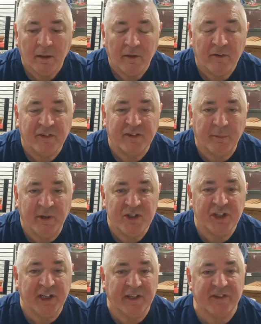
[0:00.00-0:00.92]
So as
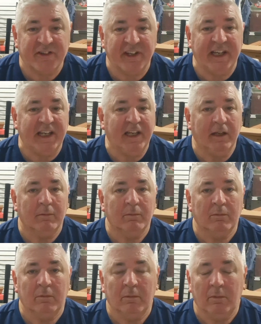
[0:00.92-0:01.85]
you can see,
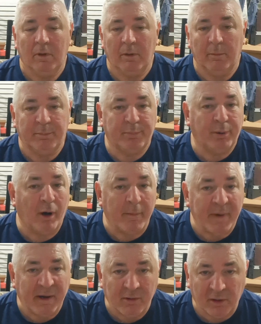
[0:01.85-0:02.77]

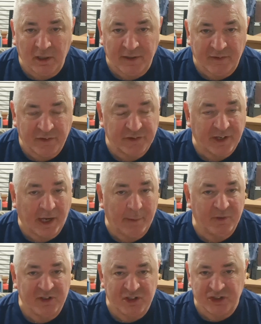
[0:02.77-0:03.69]
primarily the same.
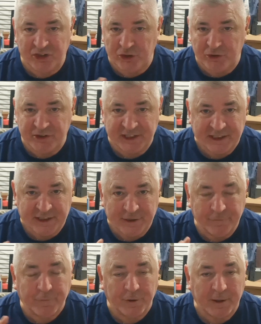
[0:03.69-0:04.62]
They're just using a
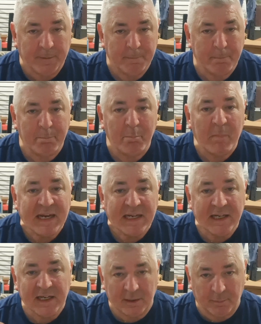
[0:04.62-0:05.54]
different
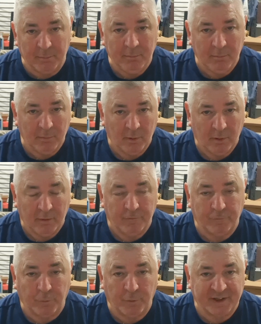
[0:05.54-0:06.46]
medium
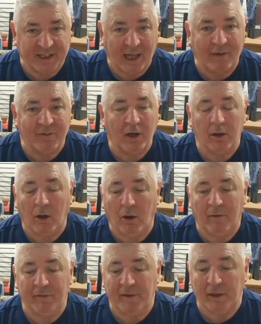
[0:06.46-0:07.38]
for the cover
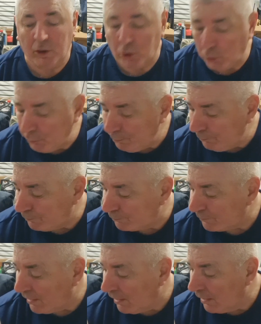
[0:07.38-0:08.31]
on the loom,
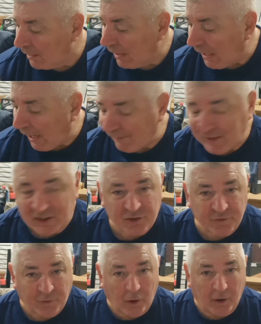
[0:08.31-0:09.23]
and that's
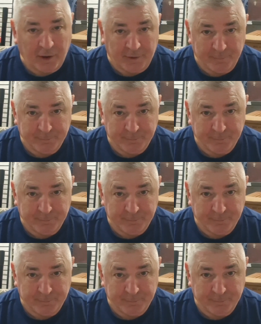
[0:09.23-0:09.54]
fine.